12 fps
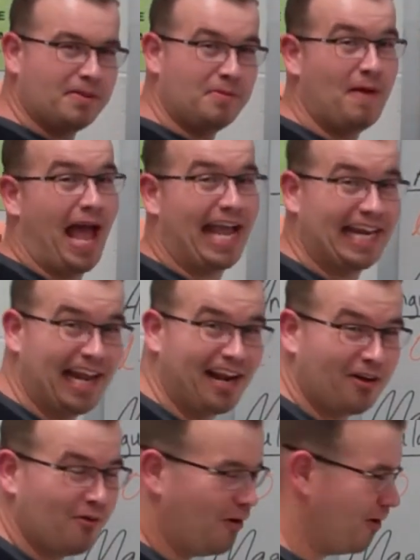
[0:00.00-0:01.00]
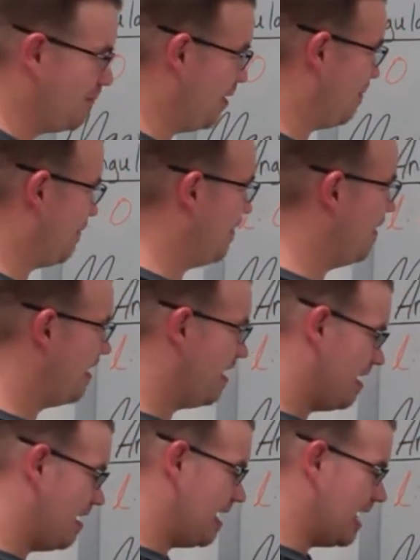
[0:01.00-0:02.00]
the magnetic quantum number,
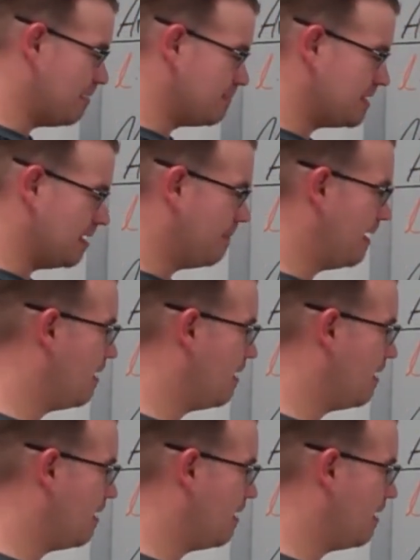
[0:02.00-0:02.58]
M sub